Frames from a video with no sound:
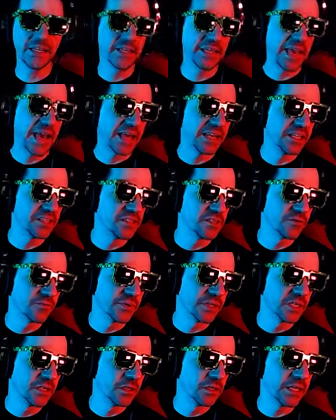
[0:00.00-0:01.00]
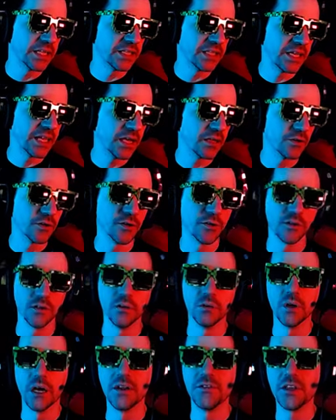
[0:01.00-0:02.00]
Cat isn't real. It can't hurt
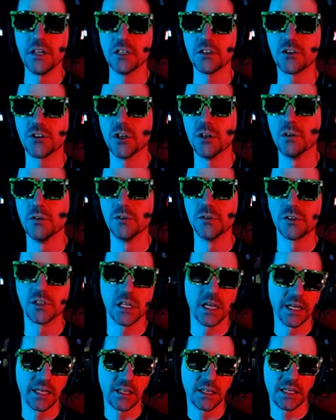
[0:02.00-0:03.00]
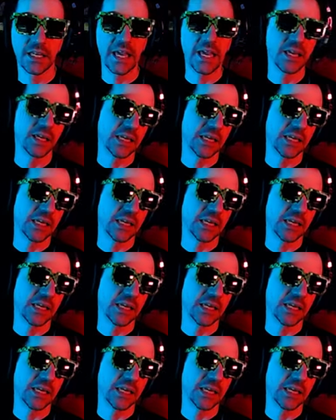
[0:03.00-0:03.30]
you. And then it shows like Cake